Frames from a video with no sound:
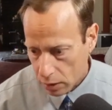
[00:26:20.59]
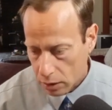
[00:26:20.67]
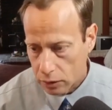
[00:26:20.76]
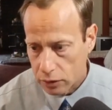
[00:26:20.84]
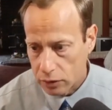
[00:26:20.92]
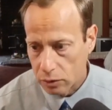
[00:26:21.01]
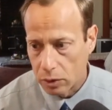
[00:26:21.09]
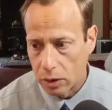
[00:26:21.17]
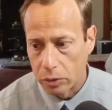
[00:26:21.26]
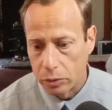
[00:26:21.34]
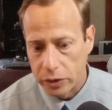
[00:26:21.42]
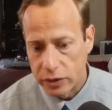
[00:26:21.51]
And so where
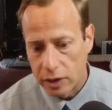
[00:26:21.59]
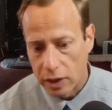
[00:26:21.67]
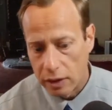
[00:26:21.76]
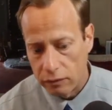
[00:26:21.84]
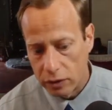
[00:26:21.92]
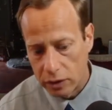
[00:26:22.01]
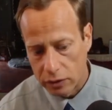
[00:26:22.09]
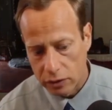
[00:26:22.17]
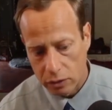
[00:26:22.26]
would we save this?